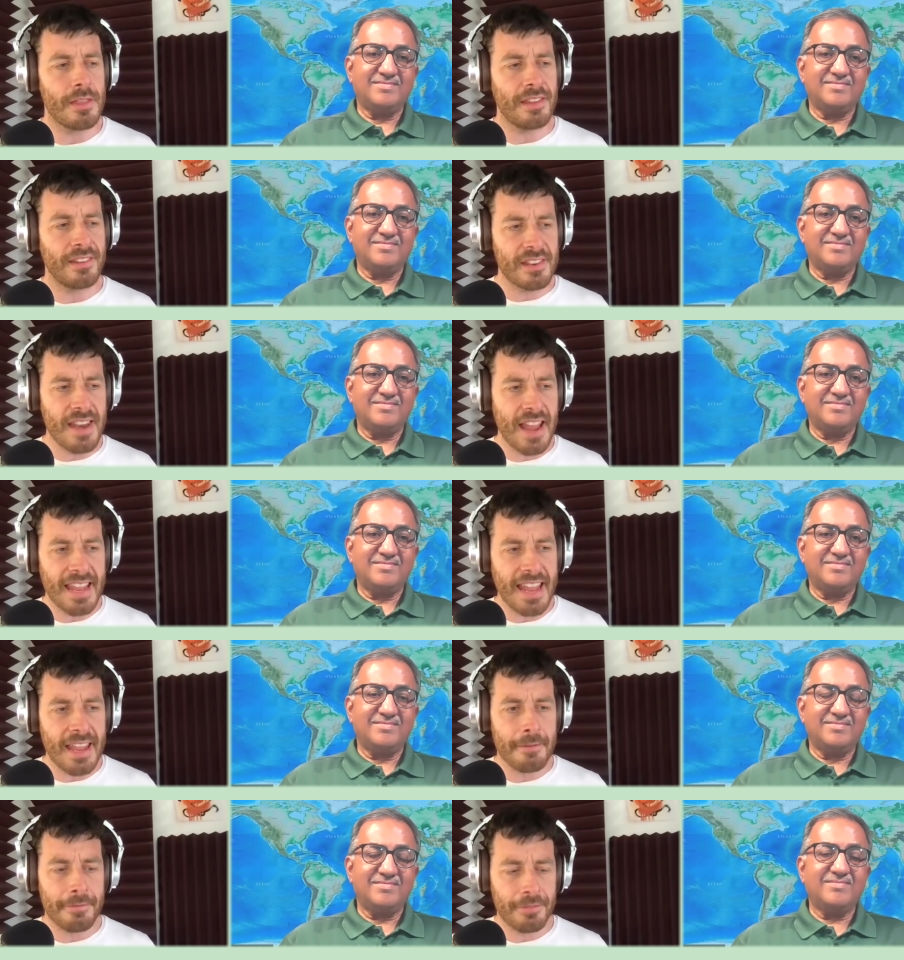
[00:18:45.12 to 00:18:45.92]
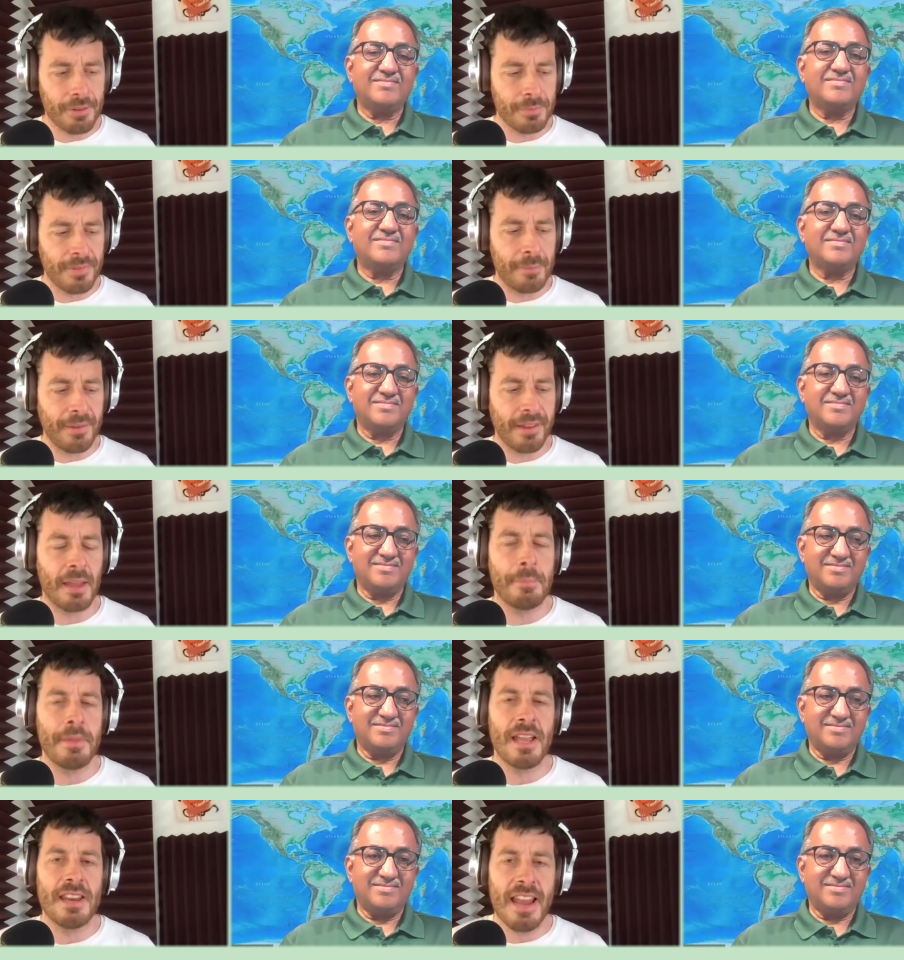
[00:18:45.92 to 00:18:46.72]
Speaker 1: a negative, sometimes that
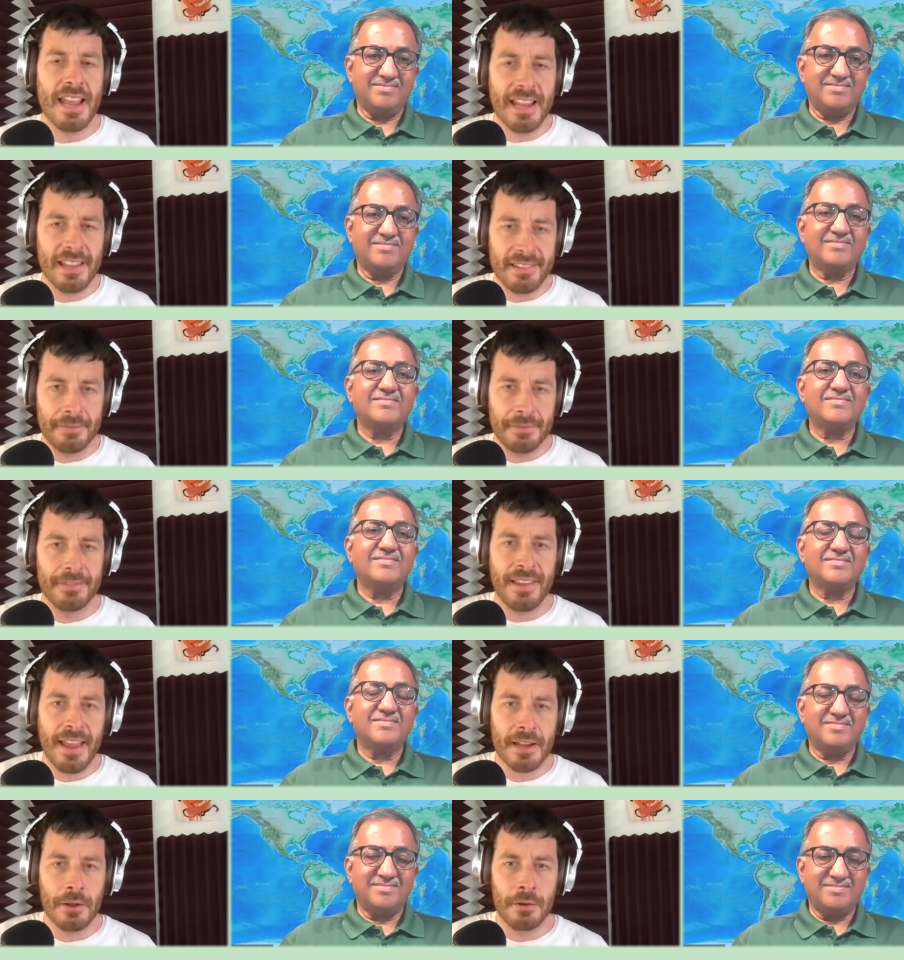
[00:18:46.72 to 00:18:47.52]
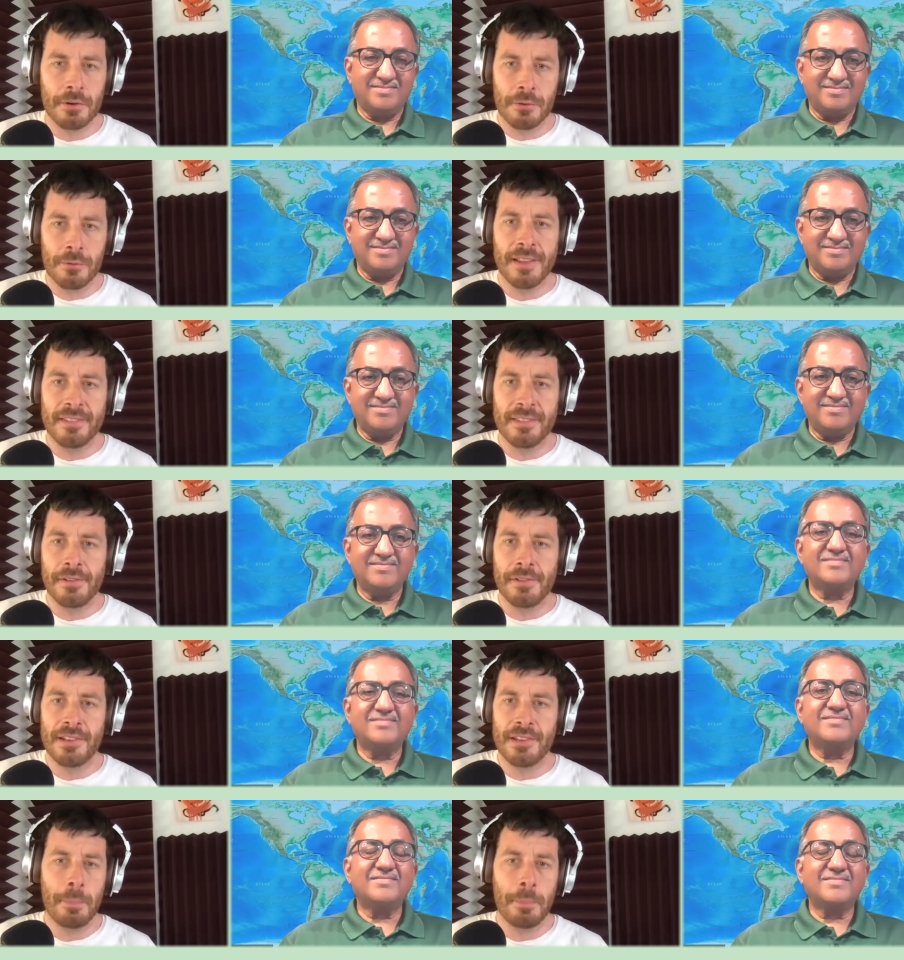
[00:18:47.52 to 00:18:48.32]
can be a negative take on
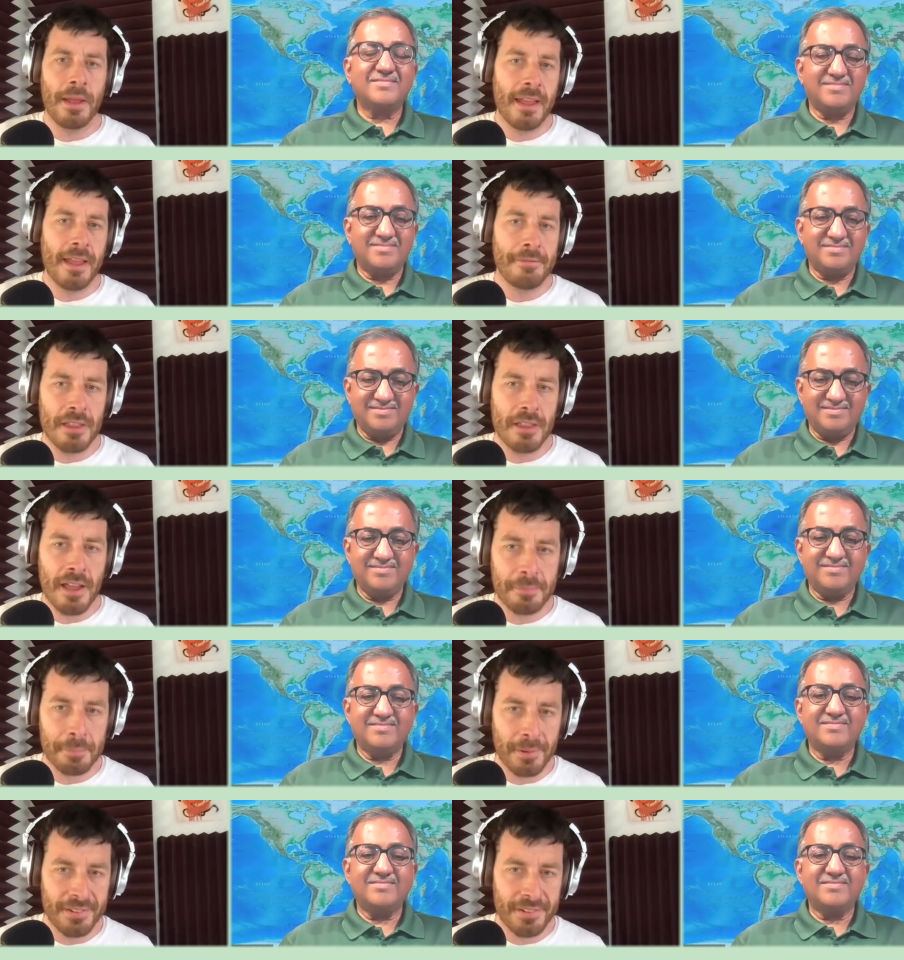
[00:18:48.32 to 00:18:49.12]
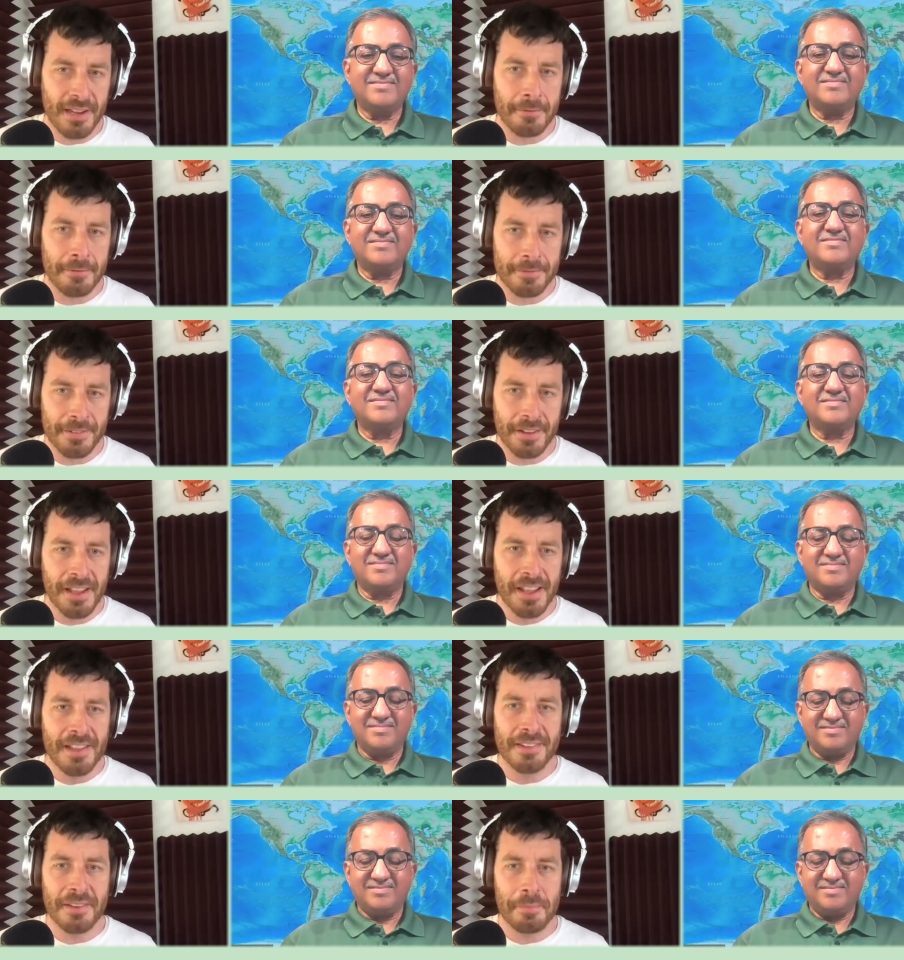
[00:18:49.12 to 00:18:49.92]
creativity or behavior that is perceived
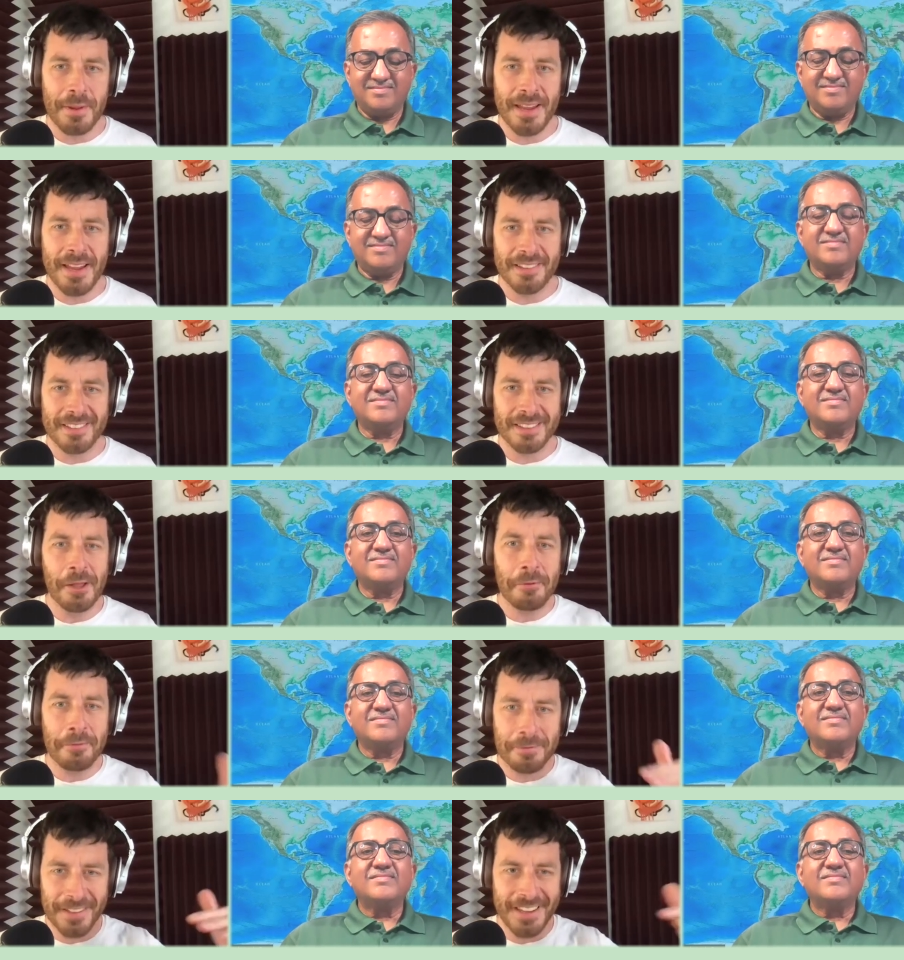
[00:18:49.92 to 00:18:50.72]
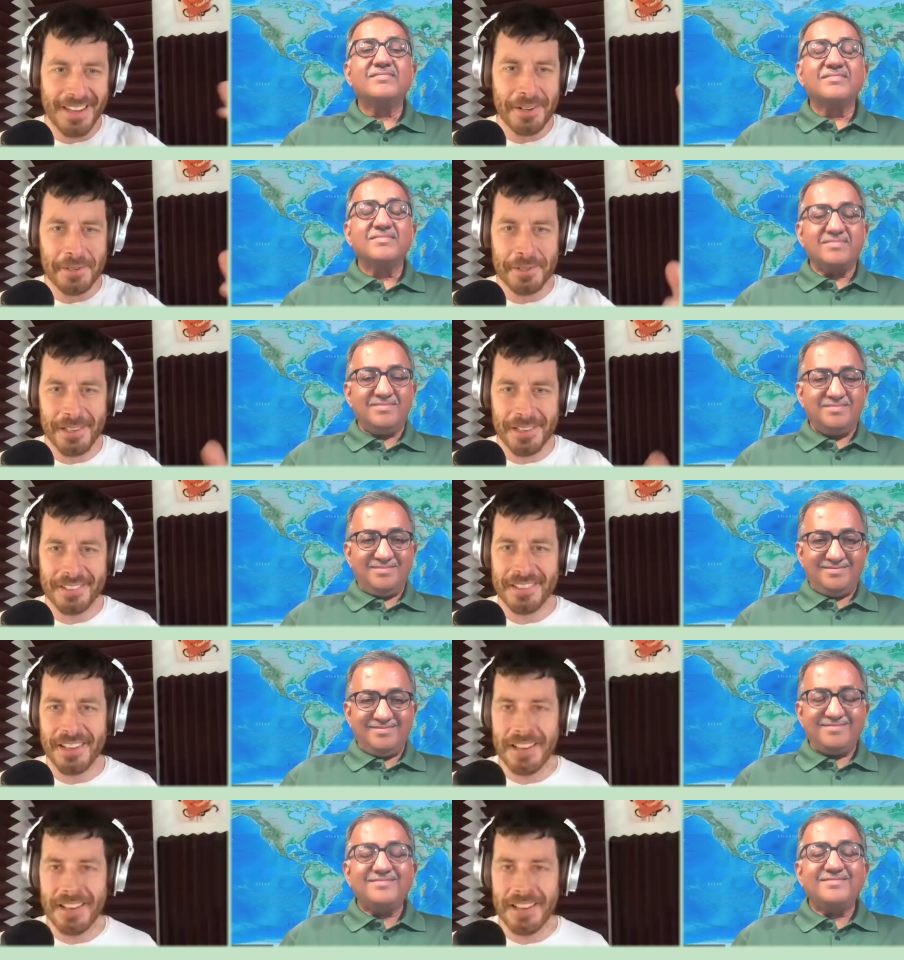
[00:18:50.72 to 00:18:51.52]
to be as lofty or
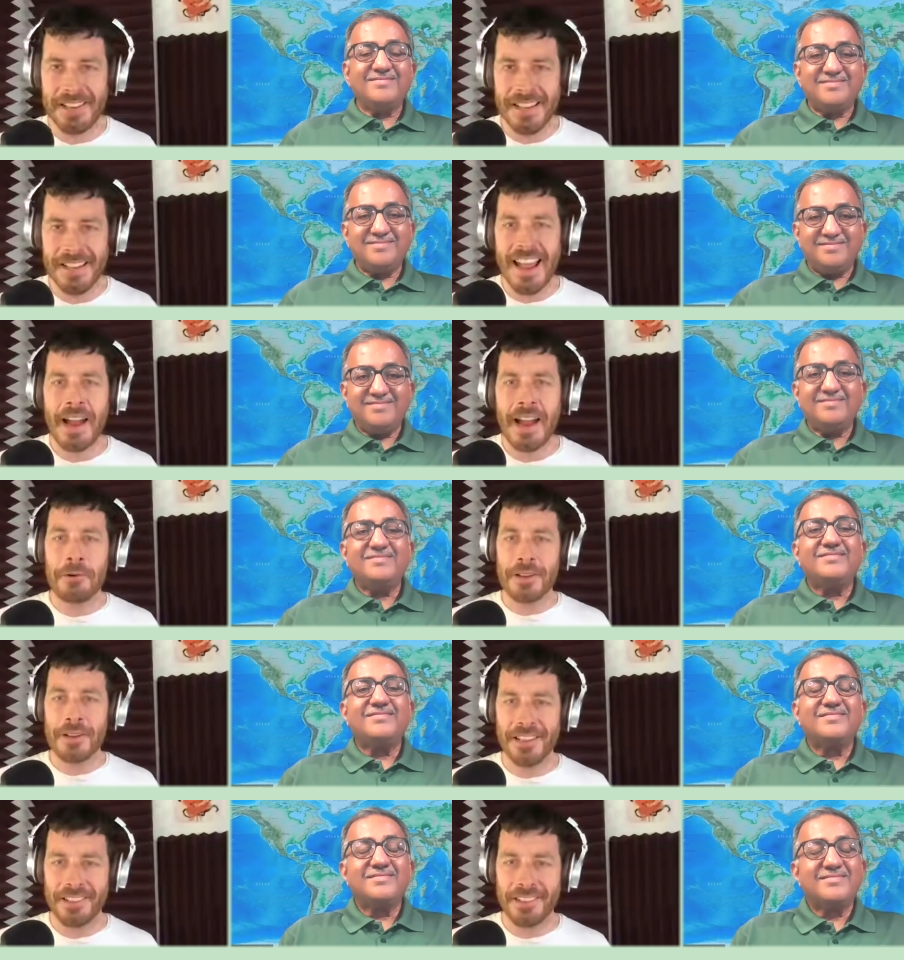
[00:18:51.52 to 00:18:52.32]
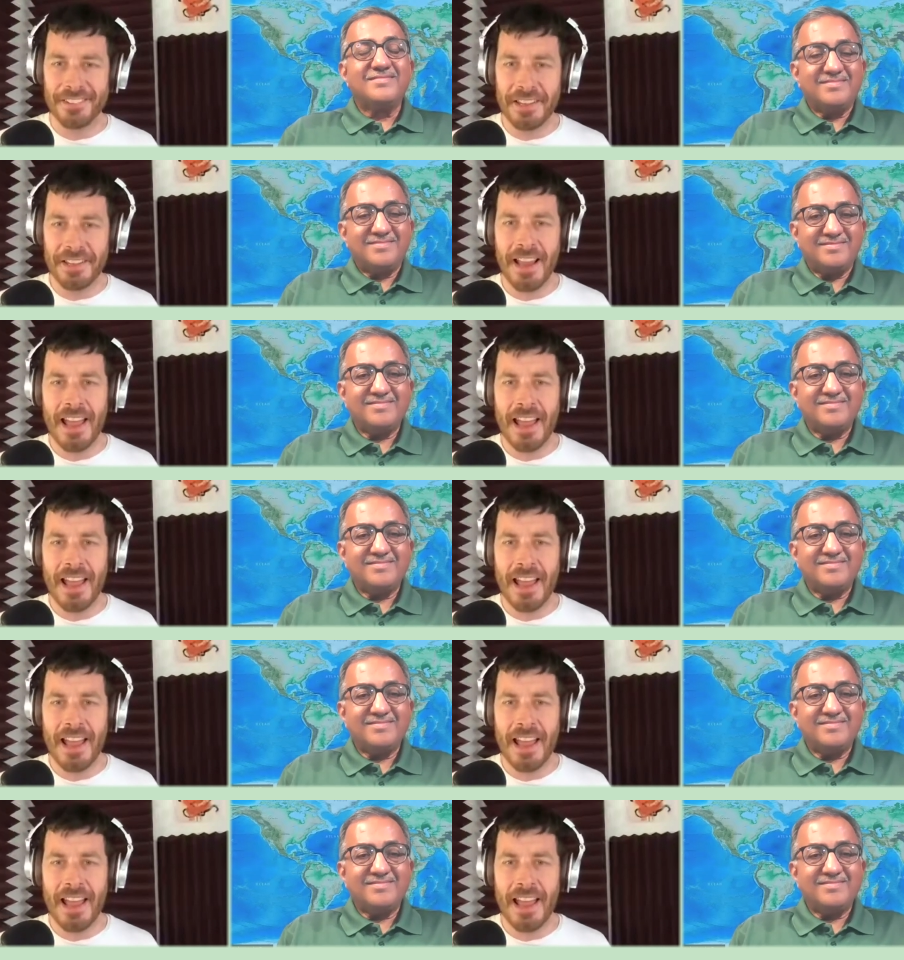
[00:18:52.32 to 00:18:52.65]
as arrogance. And